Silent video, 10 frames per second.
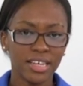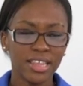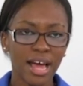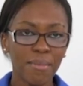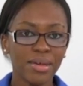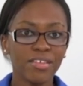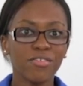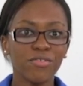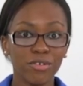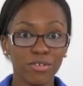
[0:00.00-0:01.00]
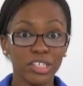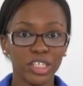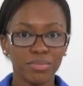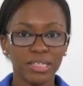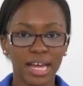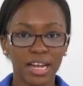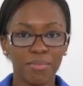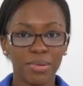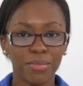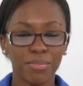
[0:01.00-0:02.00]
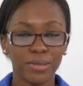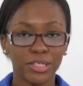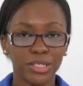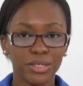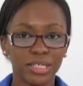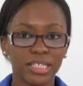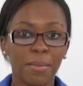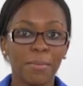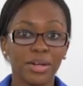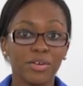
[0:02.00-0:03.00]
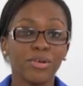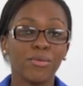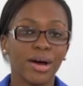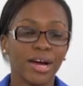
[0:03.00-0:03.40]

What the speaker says: That means fewer chips end up being produced that meet required